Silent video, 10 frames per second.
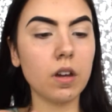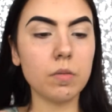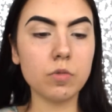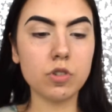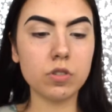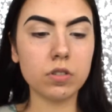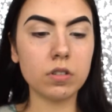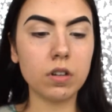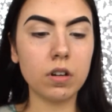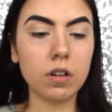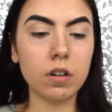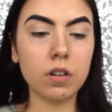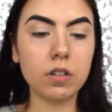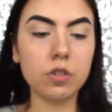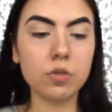I'm just gonna
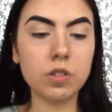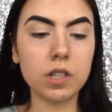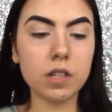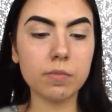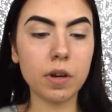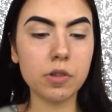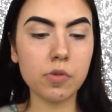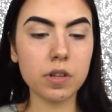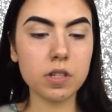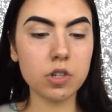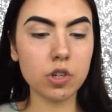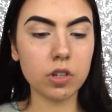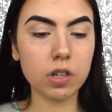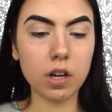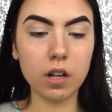use it as my
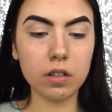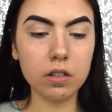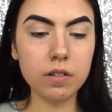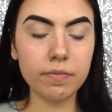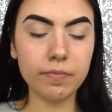transition color.